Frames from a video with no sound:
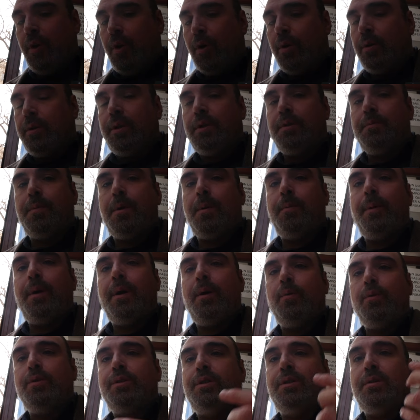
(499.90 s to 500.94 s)
Cod is
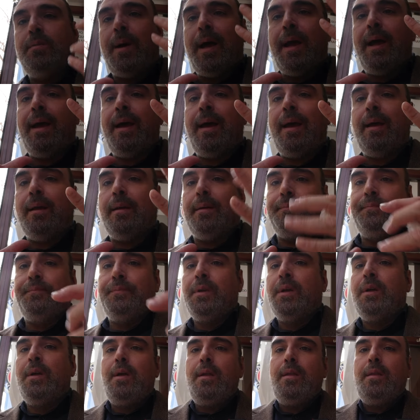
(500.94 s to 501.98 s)
prepared, which is by hand.
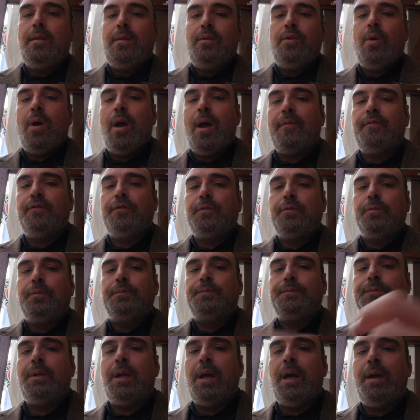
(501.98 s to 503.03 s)
You have to,
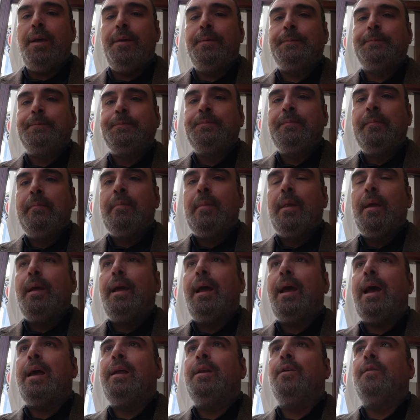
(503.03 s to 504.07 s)
they
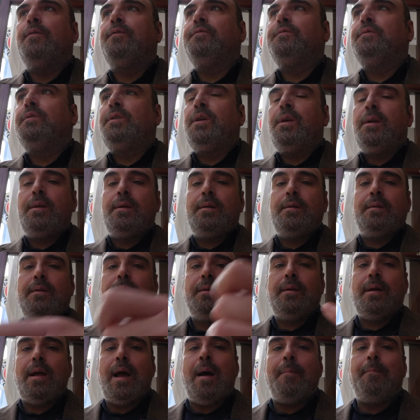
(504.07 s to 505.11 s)
kind of tear
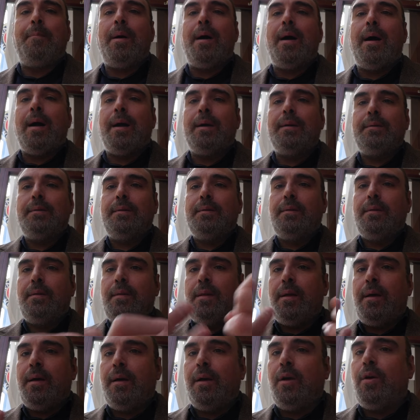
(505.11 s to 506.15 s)
apart
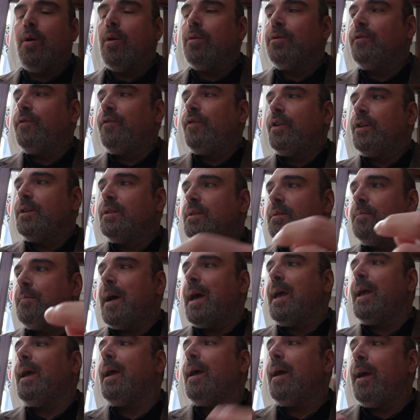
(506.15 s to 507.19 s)
the codfish
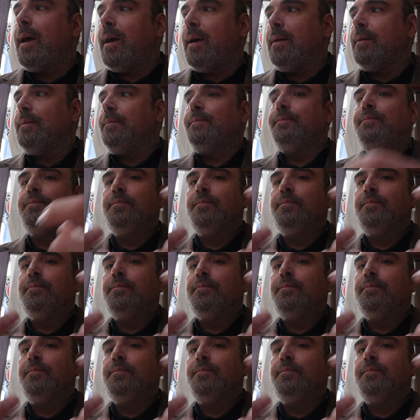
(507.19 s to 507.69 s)
by hand.